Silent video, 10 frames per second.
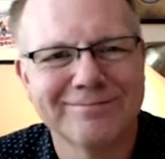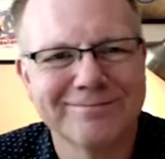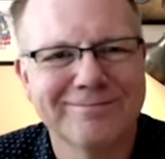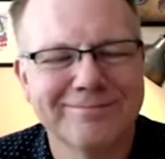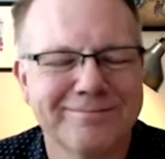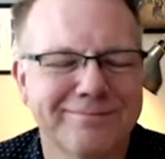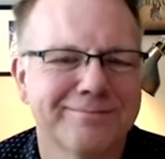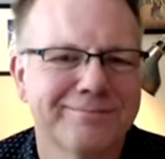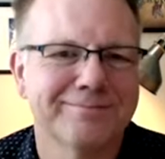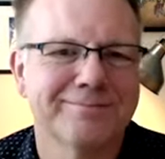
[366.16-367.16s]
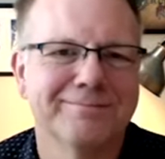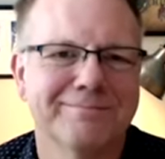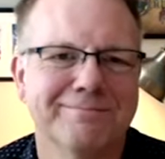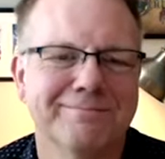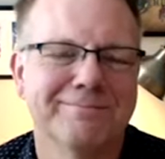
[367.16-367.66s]

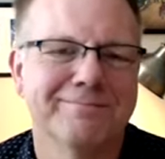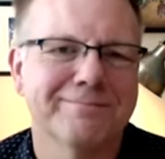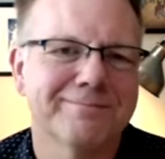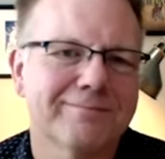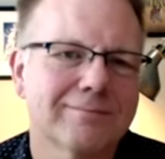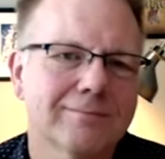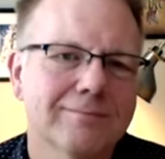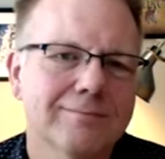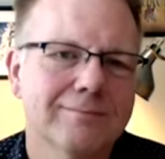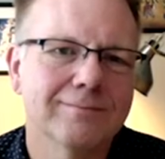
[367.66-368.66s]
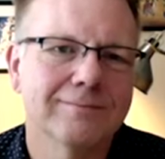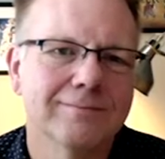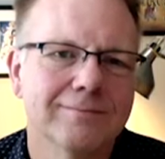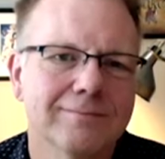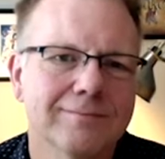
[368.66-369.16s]

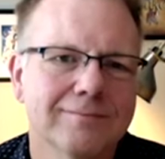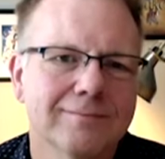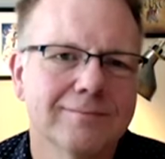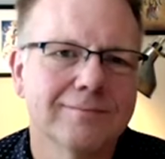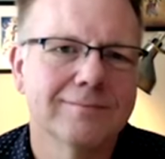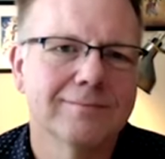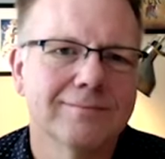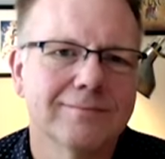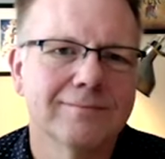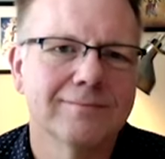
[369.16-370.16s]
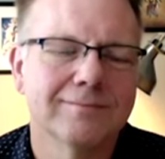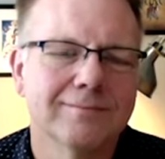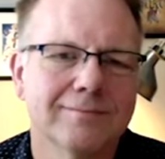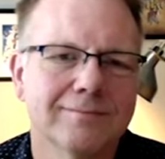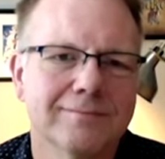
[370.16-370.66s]

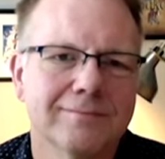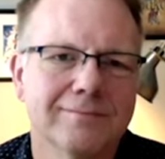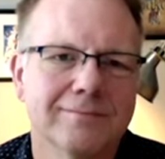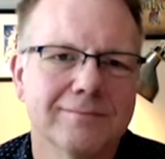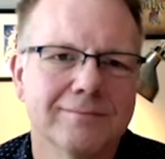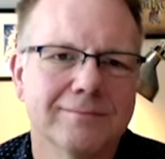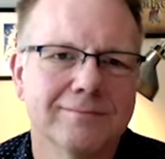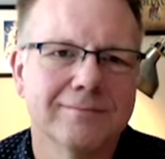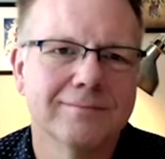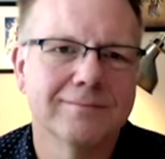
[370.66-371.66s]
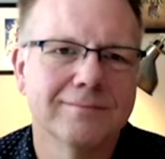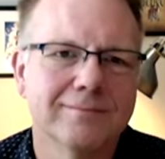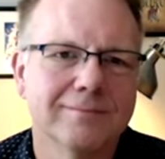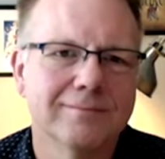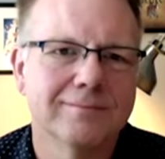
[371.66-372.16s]

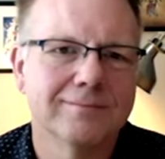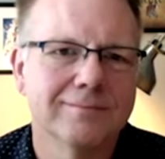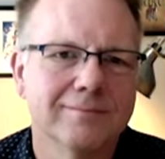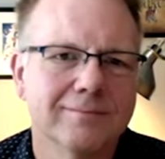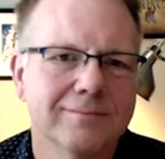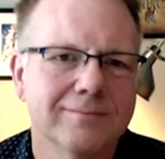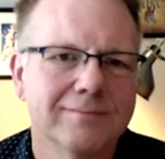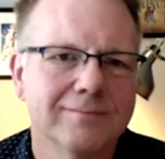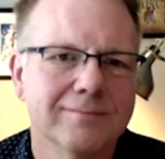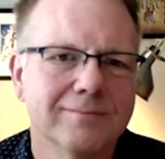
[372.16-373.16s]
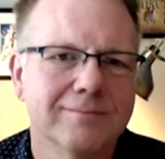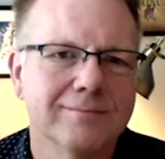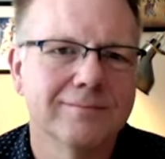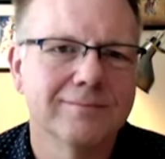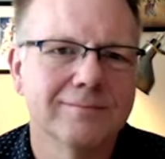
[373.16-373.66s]

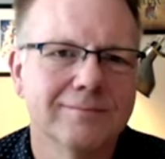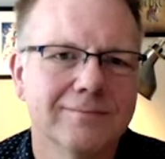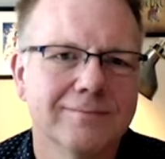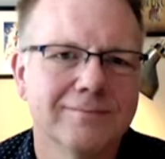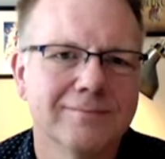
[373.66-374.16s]
No words are spoken by the person on screen.